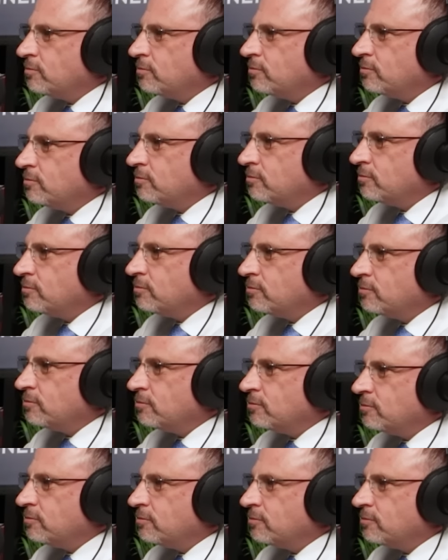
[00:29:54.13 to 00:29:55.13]

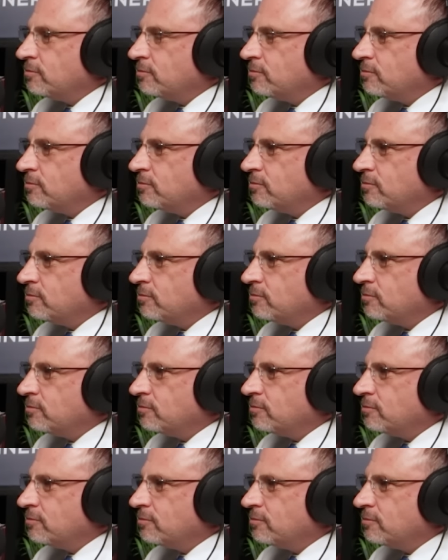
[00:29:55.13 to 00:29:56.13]

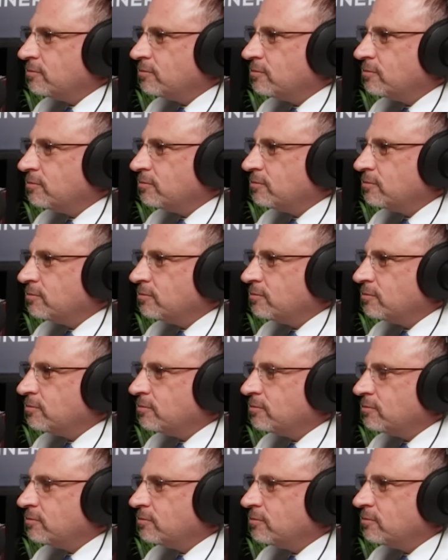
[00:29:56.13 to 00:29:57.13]

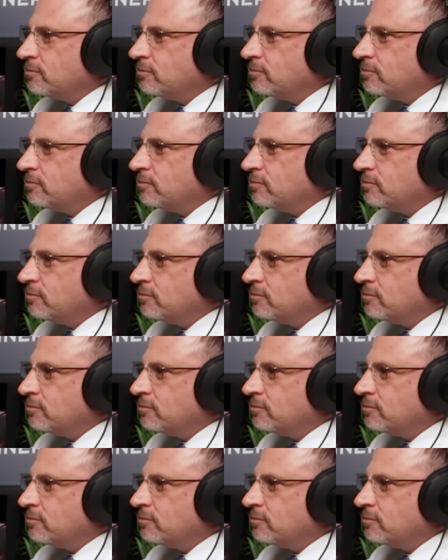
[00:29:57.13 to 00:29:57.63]
[no speech]